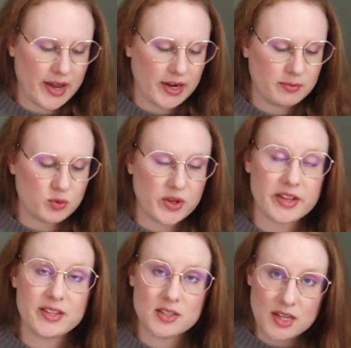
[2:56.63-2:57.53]
items with
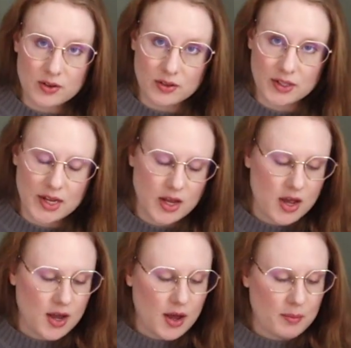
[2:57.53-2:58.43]
a seal.
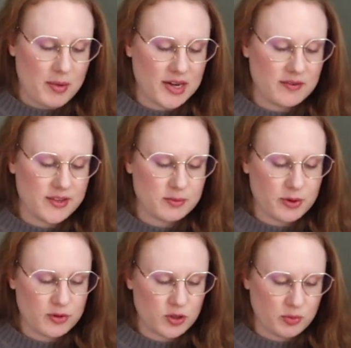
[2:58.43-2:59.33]
Many of these
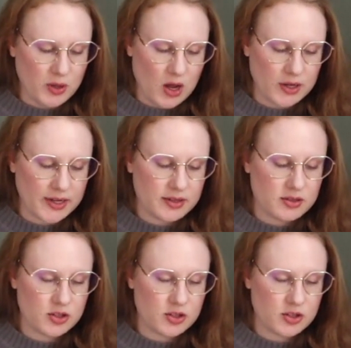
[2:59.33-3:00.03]
personal belongings,